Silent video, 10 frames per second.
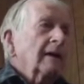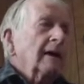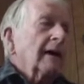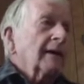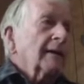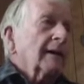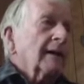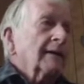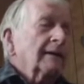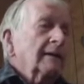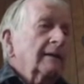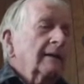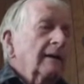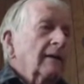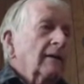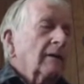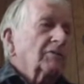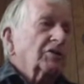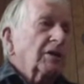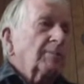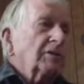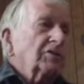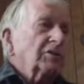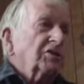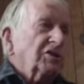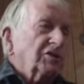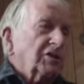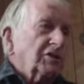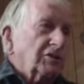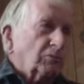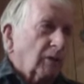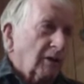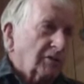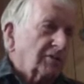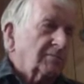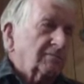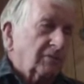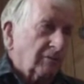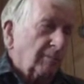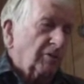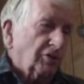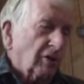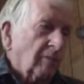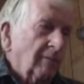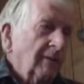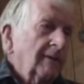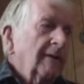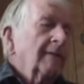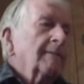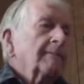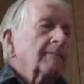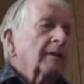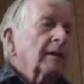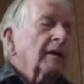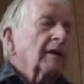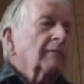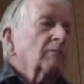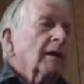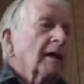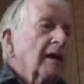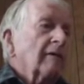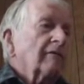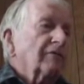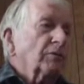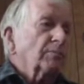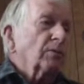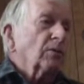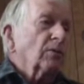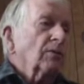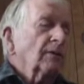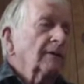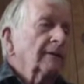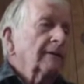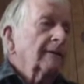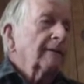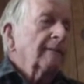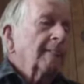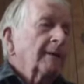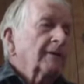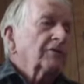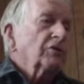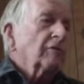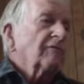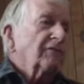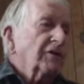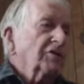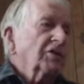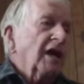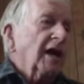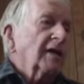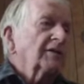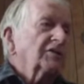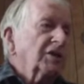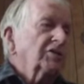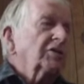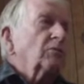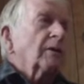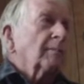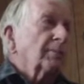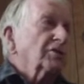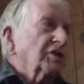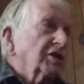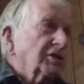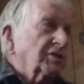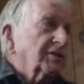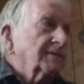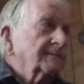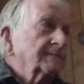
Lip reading: And I was keeping statistics as well as doing my job. And in 1 hour of football, John Fidge had 61 possessions.